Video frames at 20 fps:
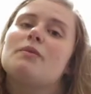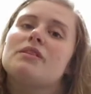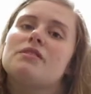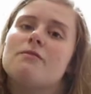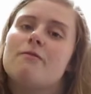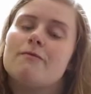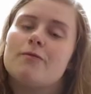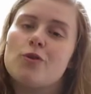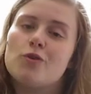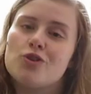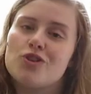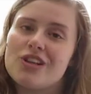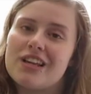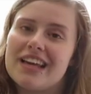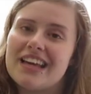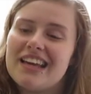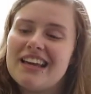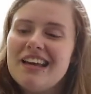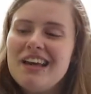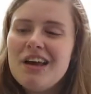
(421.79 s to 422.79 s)
because
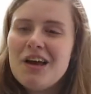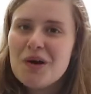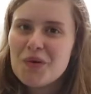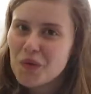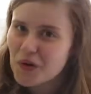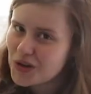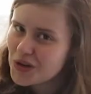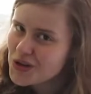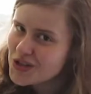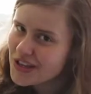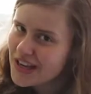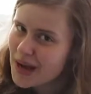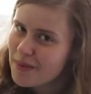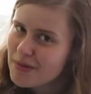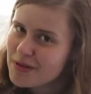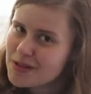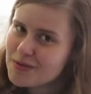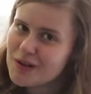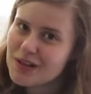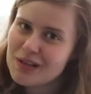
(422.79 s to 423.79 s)
unfortunately what usually
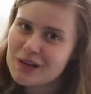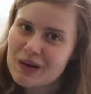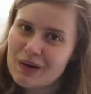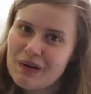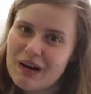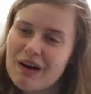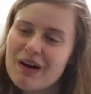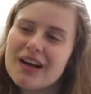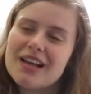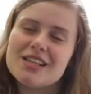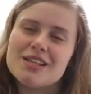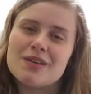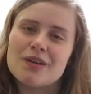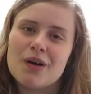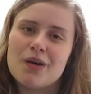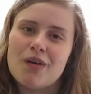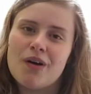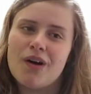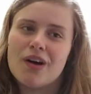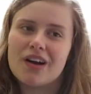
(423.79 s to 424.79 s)
happens when you go out is you
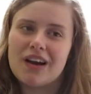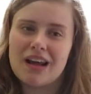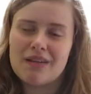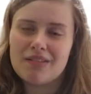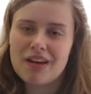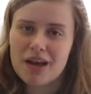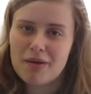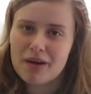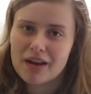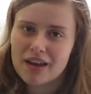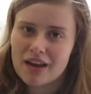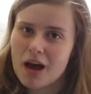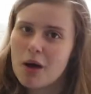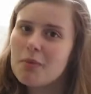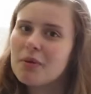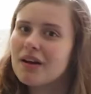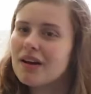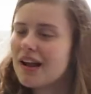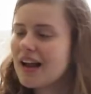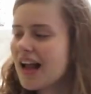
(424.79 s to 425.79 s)
go, oh, can I have a lightweight
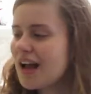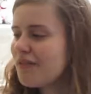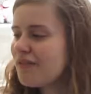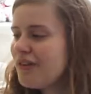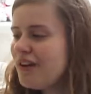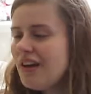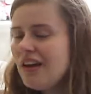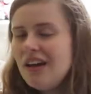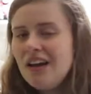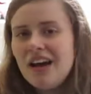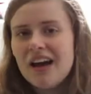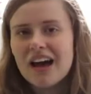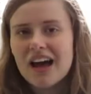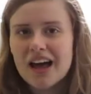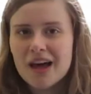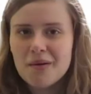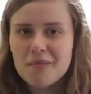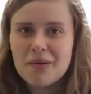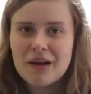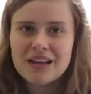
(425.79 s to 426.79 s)
cup? Can I have
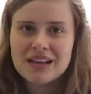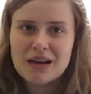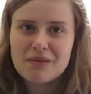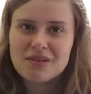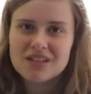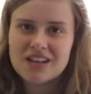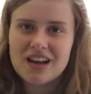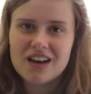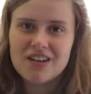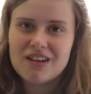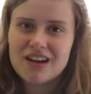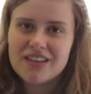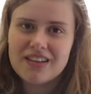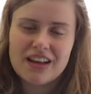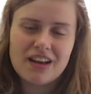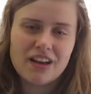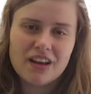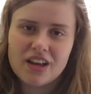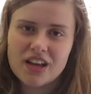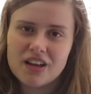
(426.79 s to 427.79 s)
adapted cutlery? And
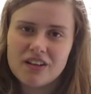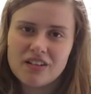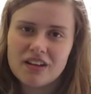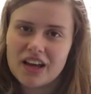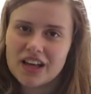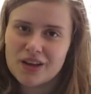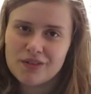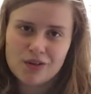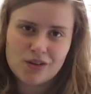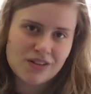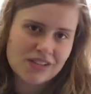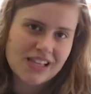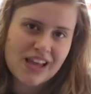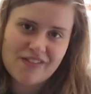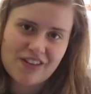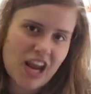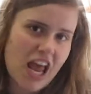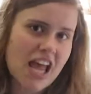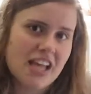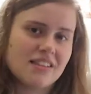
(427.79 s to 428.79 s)
they look at you like you've got
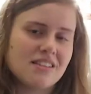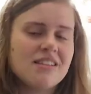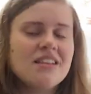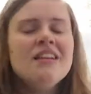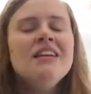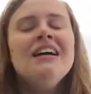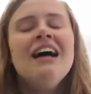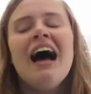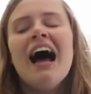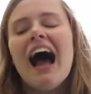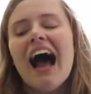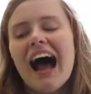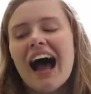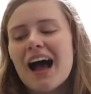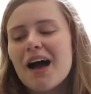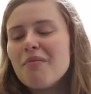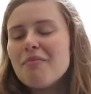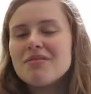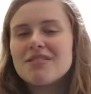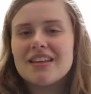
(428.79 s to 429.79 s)
seven heads.
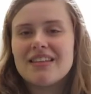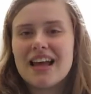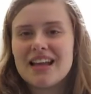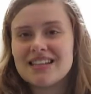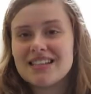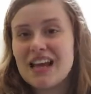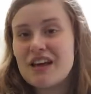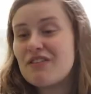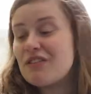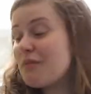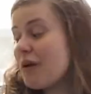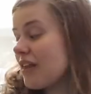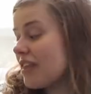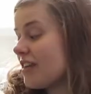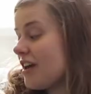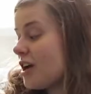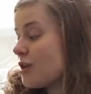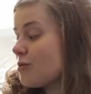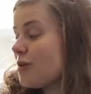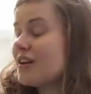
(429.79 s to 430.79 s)
So that's definitely my
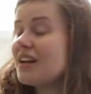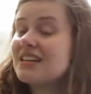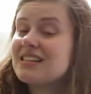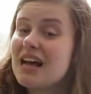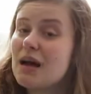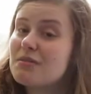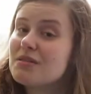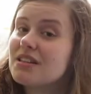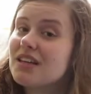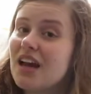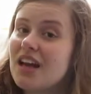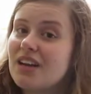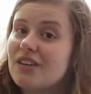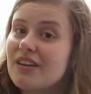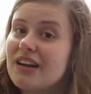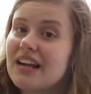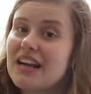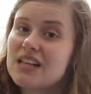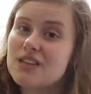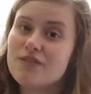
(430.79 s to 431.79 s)
third one. Adapted
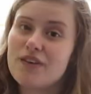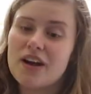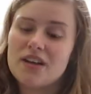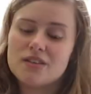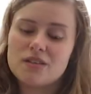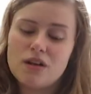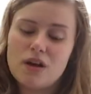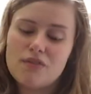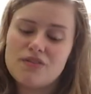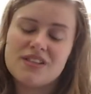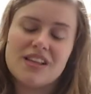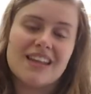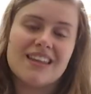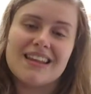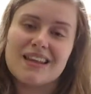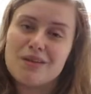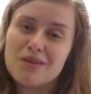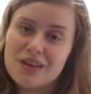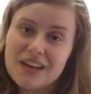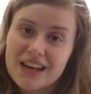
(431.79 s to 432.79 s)
cutlery is vital. Obviously, I
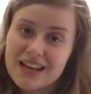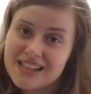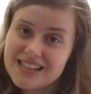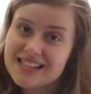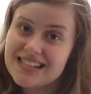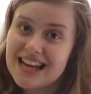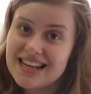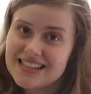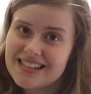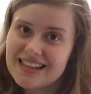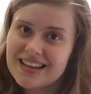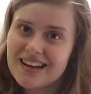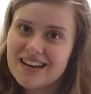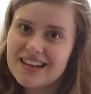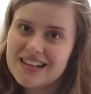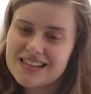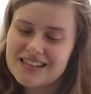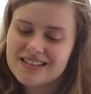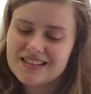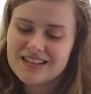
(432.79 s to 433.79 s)
think you can get a snazzier
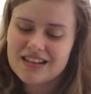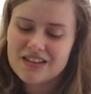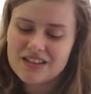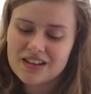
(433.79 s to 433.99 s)
colours